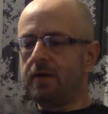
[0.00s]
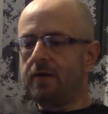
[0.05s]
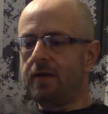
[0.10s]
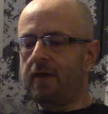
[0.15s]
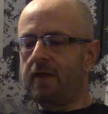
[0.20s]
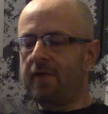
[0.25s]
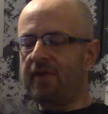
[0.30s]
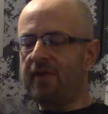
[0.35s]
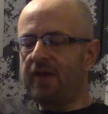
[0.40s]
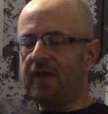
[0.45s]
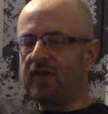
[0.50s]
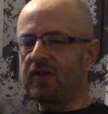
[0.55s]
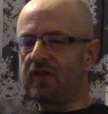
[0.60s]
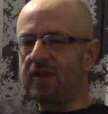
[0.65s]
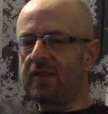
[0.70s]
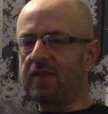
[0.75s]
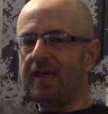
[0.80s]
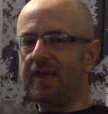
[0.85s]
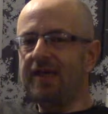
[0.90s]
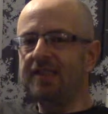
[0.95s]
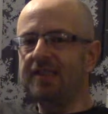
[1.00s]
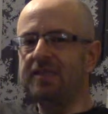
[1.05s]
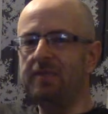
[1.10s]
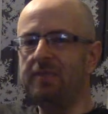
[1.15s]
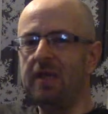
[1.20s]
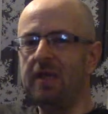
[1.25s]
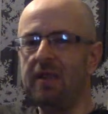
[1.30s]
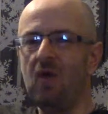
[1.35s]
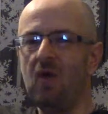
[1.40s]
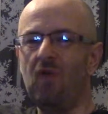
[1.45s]
If anything, I'd like it to be a
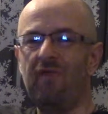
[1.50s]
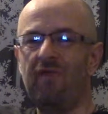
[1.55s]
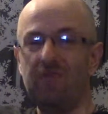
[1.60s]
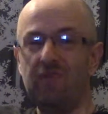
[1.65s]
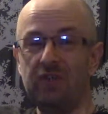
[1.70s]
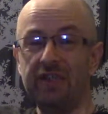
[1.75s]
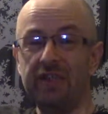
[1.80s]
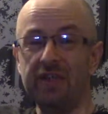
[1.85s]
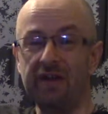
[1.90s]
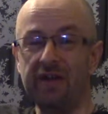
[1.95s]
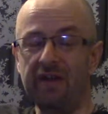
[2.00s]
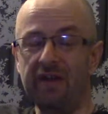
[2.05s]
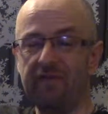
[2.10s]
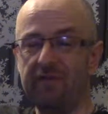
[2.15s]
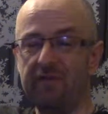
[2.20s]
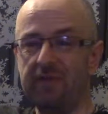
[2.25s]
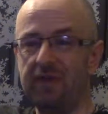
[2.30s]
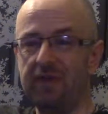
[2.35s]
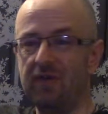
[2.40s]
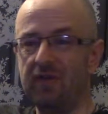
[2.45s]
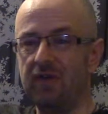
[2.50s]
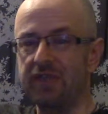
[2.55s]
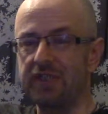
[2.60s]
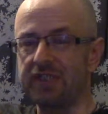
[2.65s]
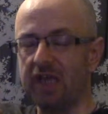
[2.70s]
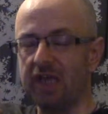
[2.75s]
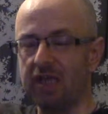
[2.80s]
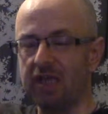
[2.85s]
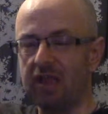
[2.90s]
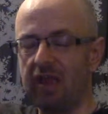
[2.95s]
little fruitier, if I'm being honest.
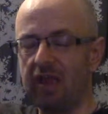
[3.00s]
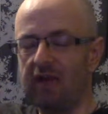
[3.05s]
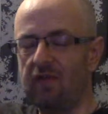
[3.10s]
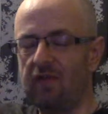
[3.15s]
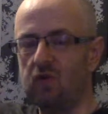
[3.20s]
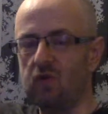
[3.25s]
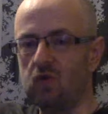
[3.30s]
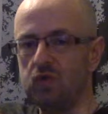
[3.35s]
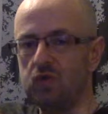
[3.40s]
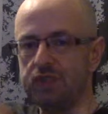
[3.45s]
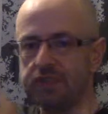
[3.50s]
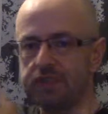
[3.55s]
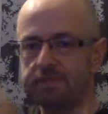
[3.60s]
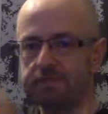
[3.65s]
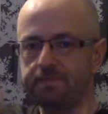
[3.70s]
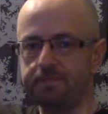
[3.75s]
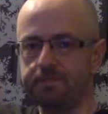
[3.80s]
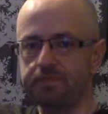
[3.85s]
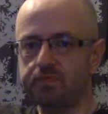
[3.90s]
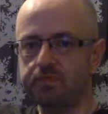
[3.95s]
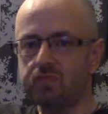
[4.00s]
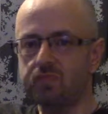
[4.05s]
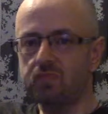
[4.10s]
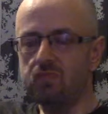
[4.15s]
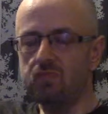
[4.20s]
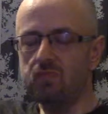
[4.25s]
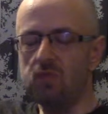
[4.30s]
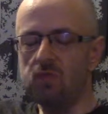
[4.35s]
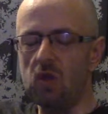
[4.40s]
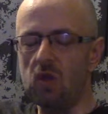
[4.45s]
I'd like those
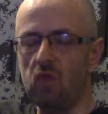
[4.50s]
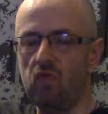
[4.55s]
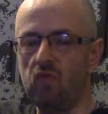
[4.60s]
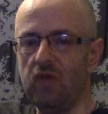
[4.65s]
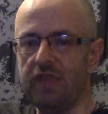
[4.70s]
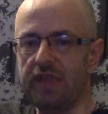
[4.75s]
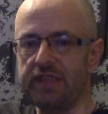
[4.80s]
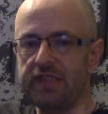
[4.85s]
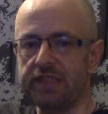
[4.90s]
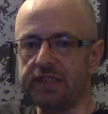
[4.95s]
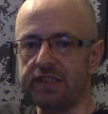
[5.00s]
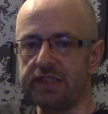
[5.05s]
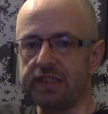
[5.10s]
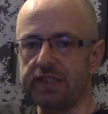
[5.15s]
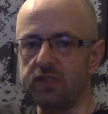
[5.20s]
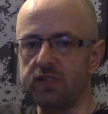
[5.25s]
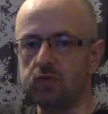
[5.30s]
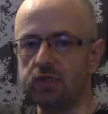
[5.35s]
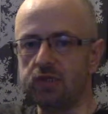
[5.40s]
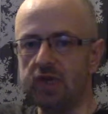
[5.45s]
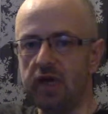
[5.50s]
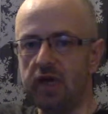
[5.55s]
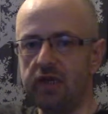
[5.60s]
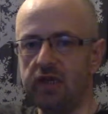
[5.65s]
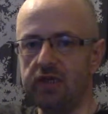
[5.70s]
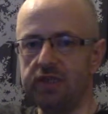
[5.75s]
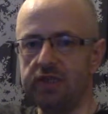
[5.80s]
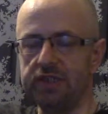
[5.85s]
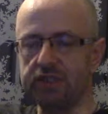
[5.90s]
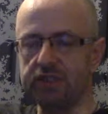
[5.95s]
raisins and
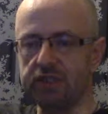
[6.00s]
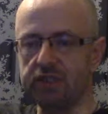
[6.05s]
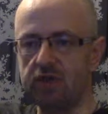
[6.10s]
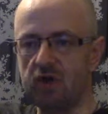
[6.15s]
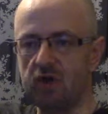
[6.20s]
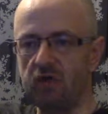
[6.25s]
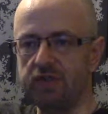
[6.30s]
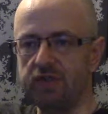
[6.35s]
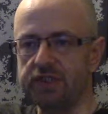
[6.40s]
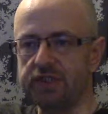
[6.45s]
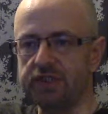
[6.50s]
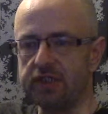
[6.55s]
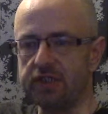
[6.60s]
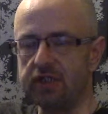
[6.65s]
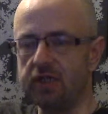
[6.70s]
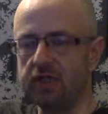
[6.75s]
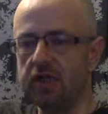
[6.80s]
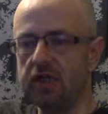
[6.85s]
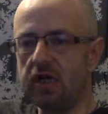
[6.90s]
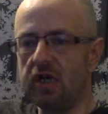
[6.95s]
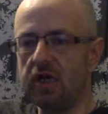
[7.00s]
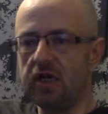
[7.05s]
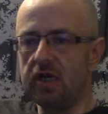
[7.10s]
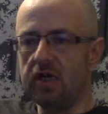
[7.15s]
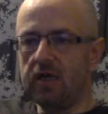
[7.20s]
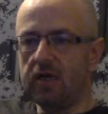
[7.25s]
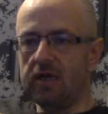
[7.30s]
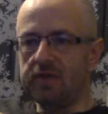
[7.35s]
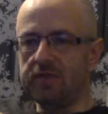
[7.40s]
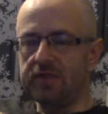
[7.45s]
sultanas and currants to
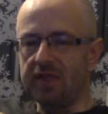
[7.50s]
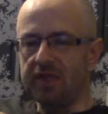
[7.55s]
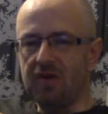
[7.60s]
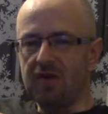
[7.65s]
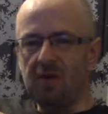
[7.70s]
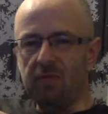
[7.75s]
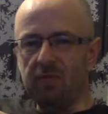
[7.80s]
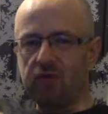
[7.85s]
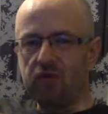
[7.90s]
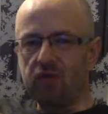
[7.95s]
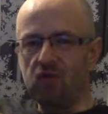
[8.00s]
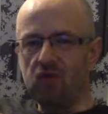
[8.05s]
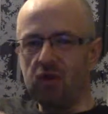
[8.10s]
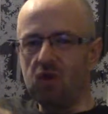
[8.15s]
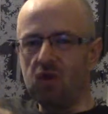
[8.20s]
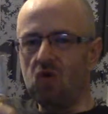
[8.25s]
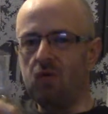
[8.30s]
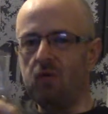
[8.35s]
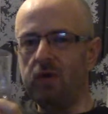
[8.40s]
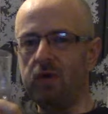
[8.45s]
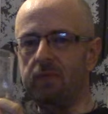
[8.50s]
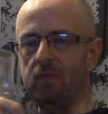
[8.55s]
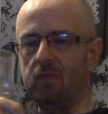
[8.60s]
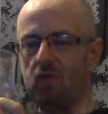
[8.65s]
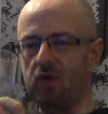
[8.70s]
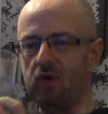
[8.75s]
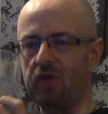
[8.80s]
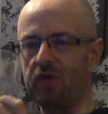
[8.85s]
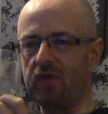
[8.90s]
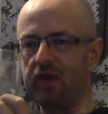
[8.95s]
come through a little bit more.
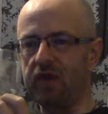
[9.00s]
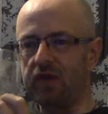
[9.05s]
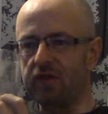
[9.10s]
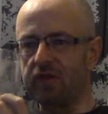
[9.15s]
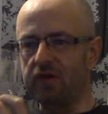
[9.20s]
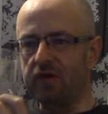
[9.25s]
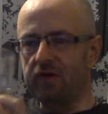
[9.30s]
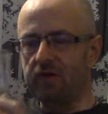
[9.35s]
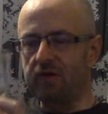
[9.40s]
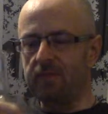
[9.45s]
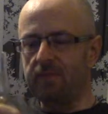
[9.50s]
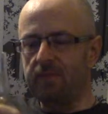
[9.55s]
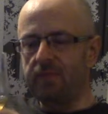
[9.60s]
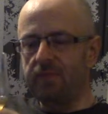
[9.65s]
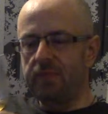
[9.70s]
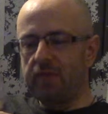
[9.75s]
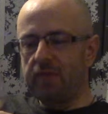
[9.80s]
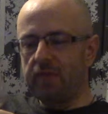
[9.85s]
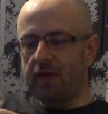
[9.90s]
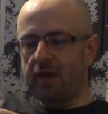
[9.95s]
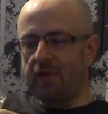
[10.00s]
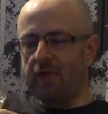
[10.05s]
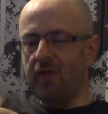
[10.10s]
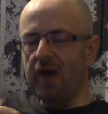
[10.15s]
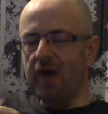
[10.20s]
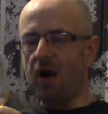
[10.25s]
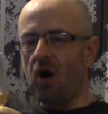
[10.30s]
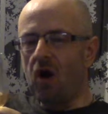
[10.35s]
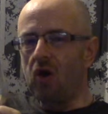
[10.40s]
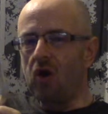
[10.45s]
I think they
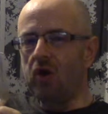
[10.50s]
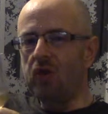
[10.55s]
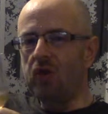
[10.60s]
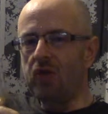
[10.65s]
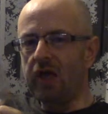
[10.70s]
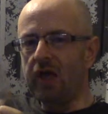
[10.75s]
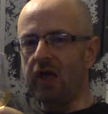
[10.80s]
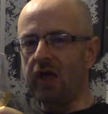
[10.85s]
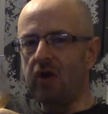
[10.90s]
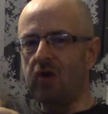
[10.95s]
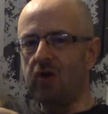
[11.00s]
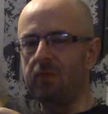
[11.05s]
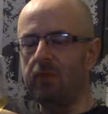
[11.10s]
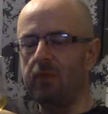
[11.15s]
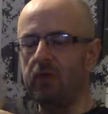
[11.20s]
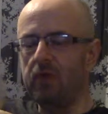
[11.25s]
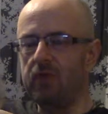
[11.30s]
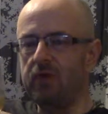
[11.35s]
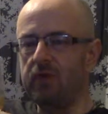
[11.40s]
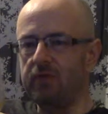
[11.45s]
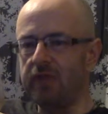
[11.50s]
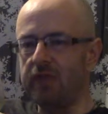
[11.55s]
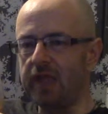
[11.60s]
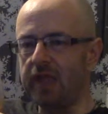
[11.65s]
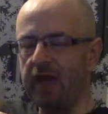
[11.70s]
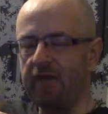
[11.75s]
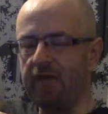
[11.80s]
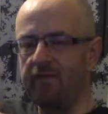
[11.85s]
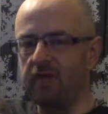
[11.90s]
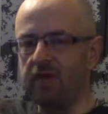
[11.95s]
are there, but they're
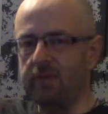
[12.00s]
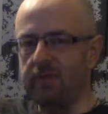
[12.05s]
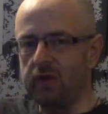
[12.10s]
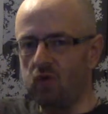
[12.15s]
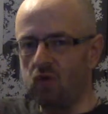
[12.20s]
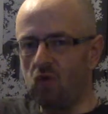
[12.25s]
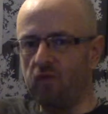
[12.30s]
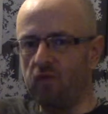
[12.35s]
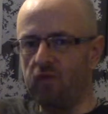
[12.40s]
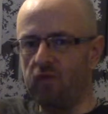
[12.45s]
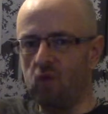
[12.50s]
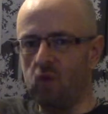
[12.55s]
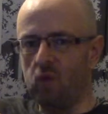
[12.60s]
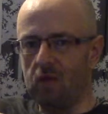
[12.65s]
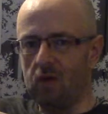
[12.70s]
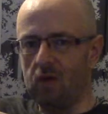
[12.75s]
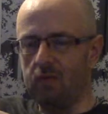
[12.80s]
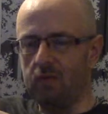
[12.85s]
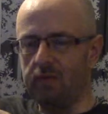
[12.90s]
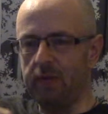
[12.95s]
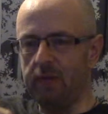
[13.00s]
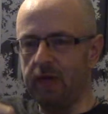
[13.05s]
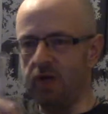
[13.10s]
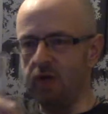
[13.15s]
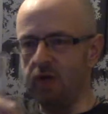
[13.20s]
definitely being overwhelmed by the